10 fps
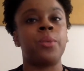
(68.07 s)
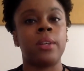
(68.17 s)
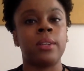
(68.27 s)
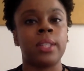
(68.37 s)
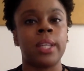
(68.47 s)

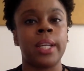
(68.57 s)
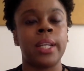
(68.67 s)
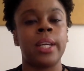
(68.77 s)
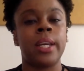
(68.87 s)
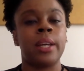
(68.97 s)

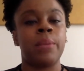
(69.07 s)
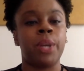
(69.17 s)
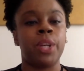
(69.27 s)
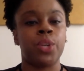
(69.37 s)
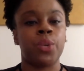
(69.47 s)
understand it, and
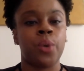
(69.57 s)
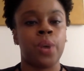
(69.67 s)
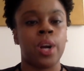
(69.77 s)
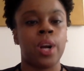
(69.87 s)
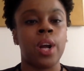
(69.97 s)
make
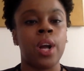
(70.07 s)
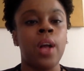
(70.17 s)
sure